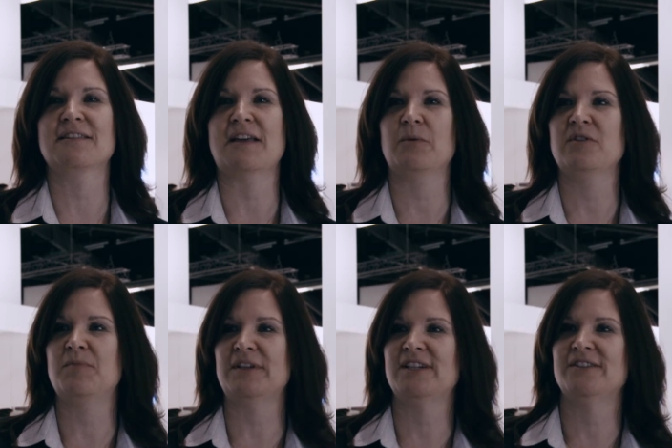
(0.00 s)
that we've
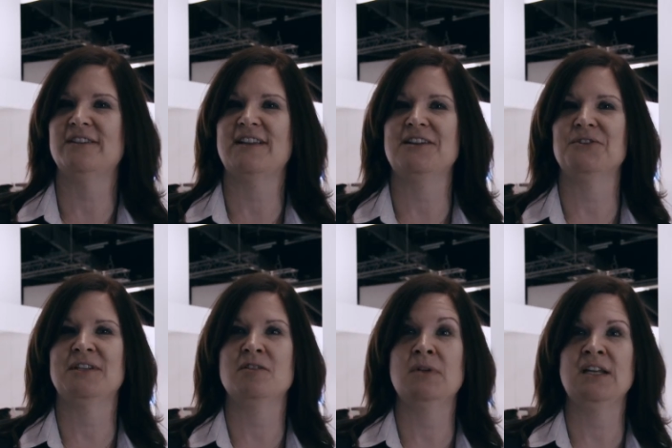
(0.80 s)
built here today
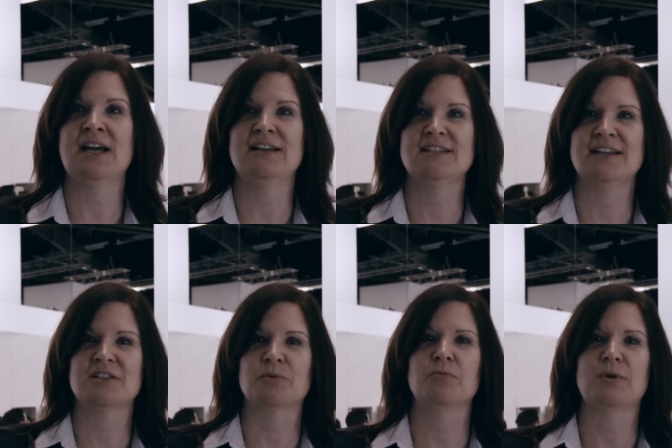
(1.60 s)
using the mini
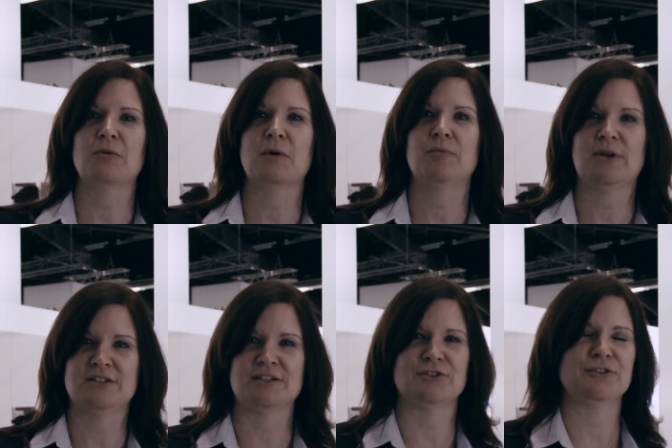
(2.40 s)
ITX with Broadwell
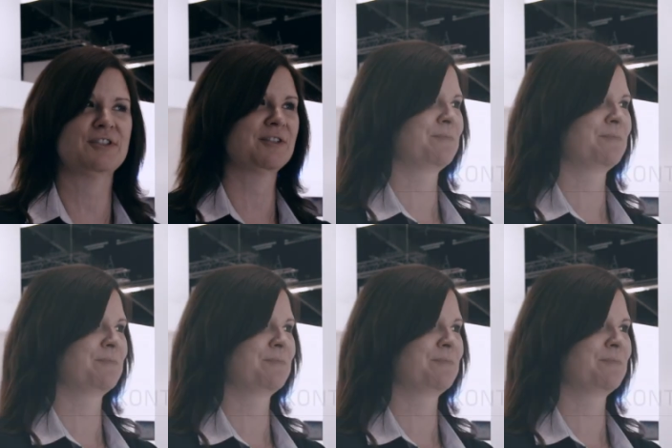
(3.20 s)
processors.